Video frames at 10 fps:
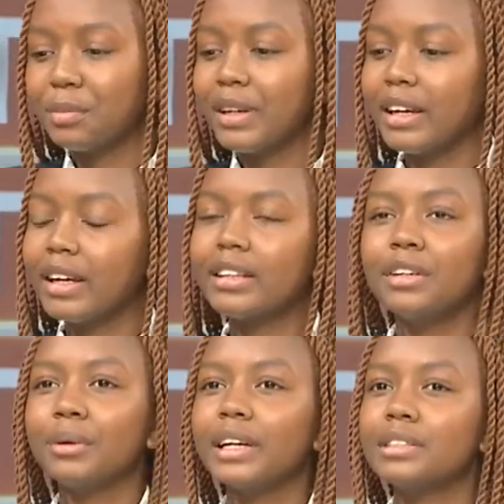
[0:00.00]
to play, and
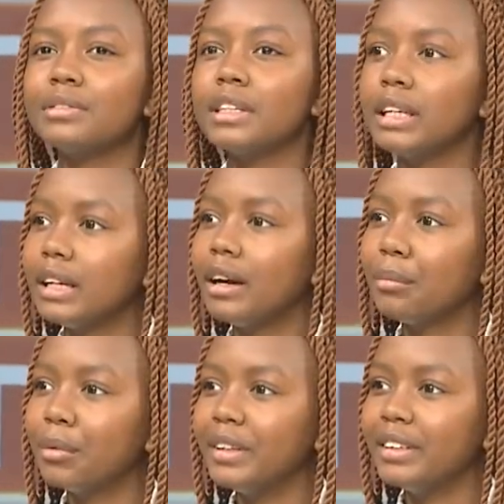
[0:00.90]
then you get really
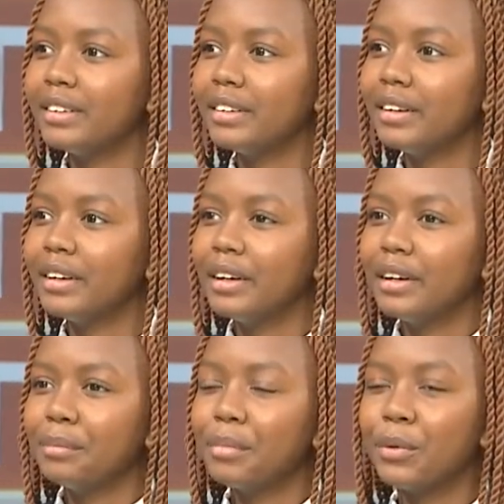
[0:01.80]
humbled.
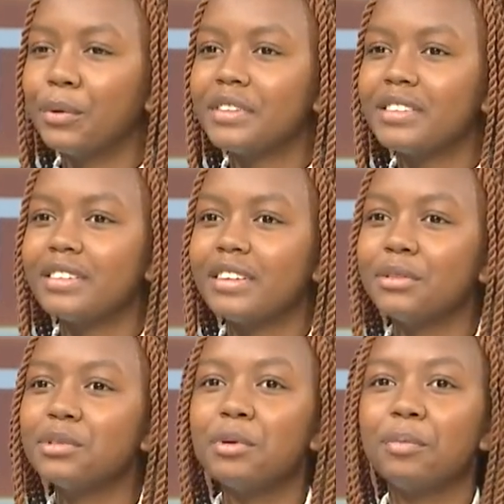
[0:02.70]
Because
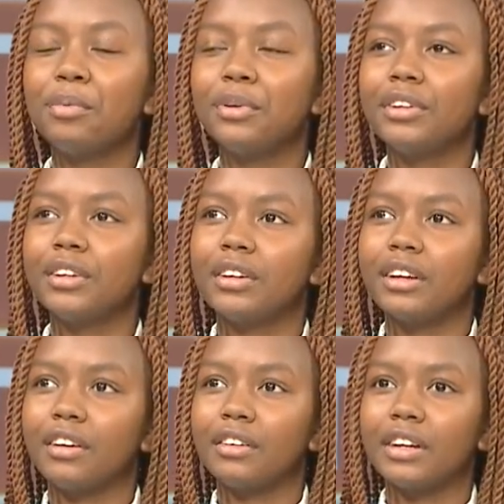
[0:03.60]
those people,
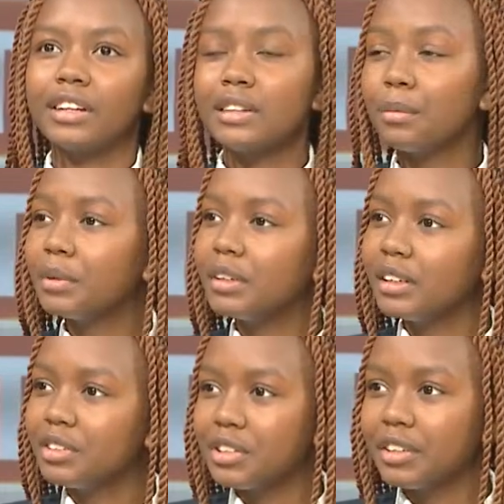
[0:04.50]
like, example, the
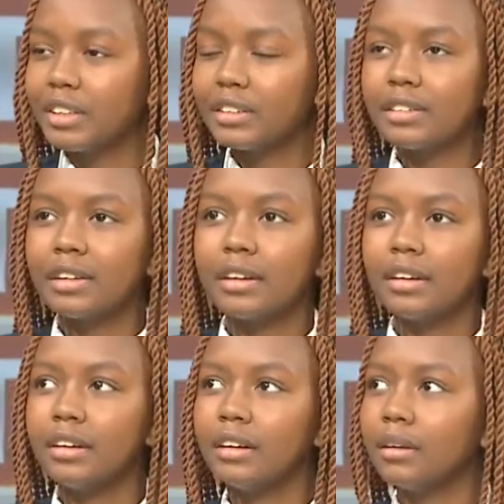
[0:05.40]
Nigerians, they're
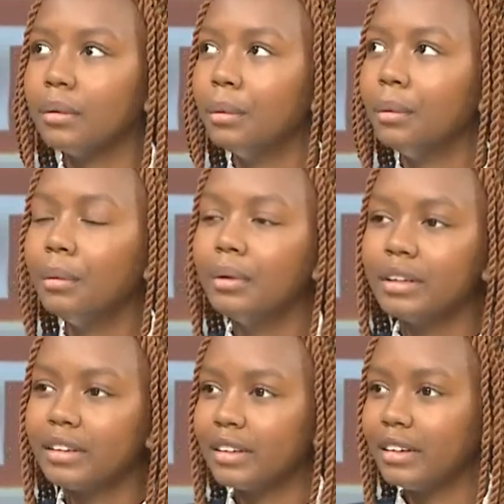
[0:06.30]
in a
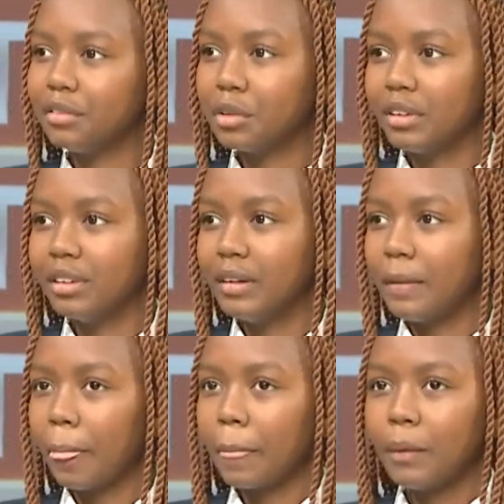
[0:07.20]
whole other level.
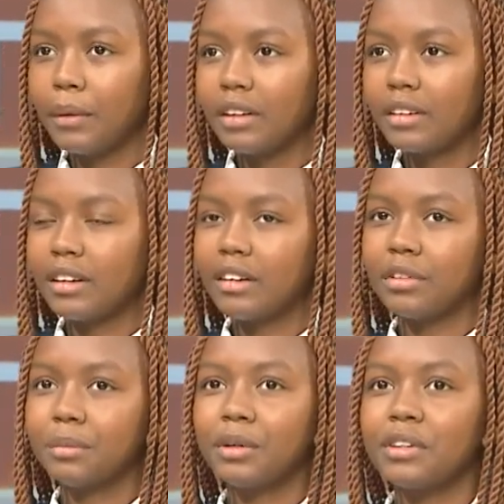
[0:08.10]

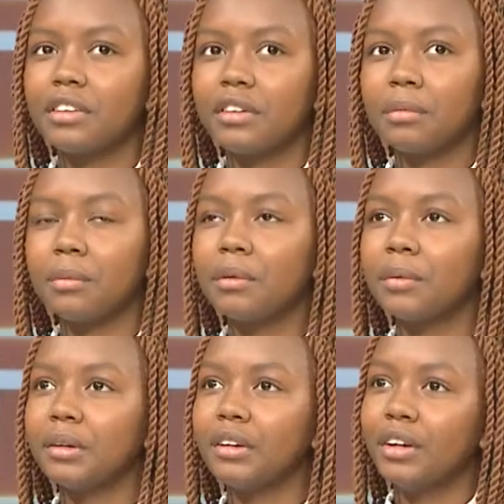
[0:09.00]
Because I remember
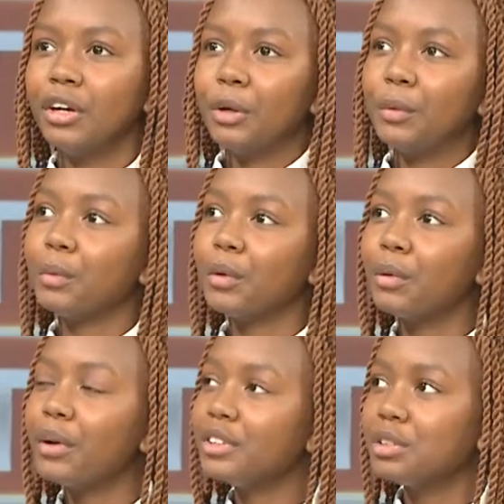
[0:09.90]
when we were
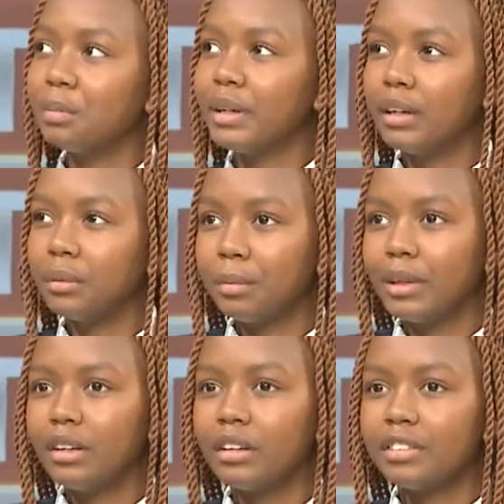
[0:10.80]
going to play and we
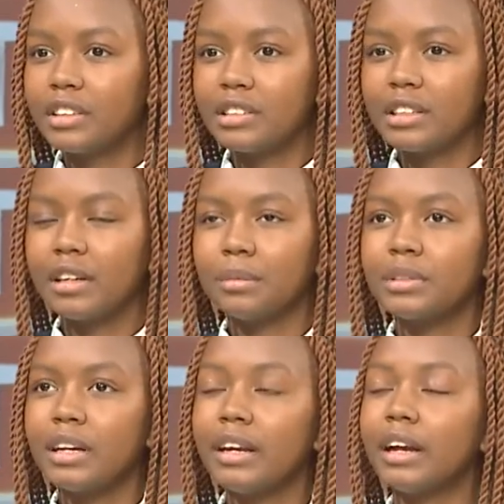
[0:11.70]
played our first
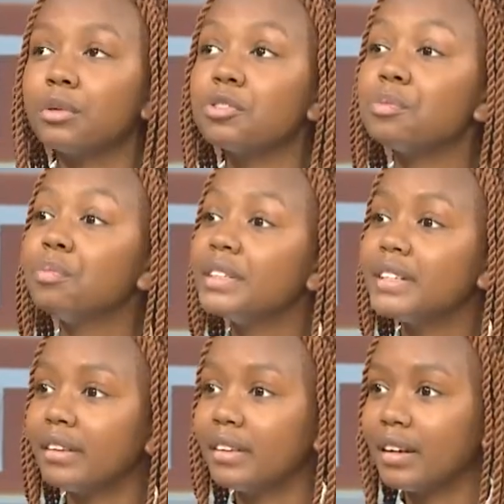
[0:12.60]
games, and I was
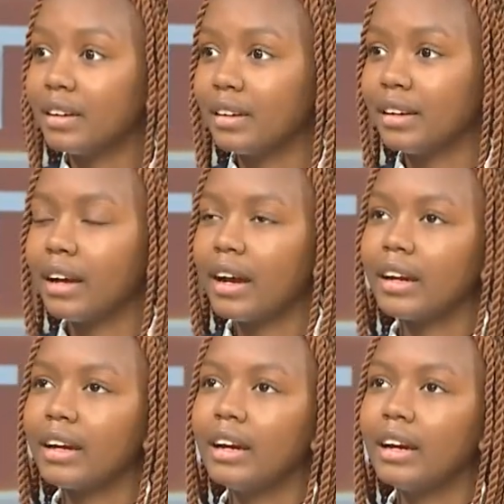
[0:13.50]
beaten thoroughly.